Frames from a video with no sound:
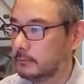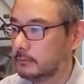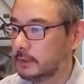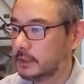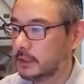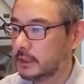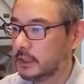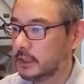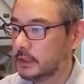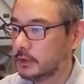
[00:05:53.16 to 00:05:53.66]

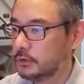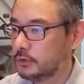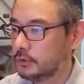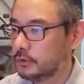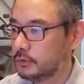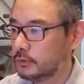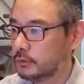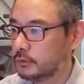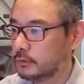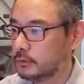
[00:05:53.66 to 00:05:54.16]
We need
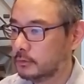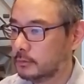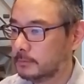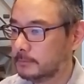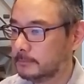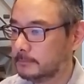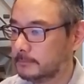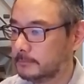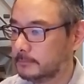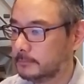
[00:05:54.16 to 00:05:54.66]
to
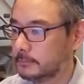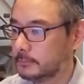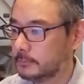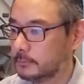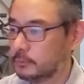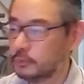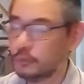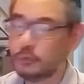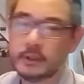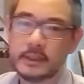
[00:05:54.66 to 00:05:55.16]

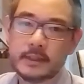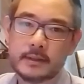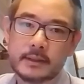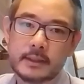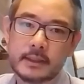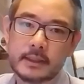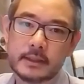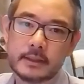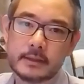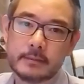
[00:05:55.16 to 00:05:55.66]

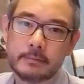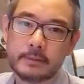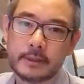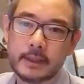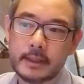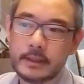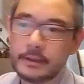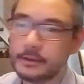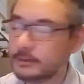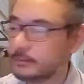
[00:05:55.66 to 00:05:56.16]
restart the
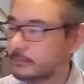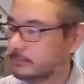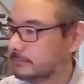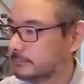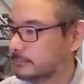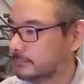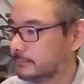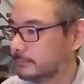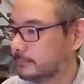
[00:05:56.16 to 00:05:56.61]
application,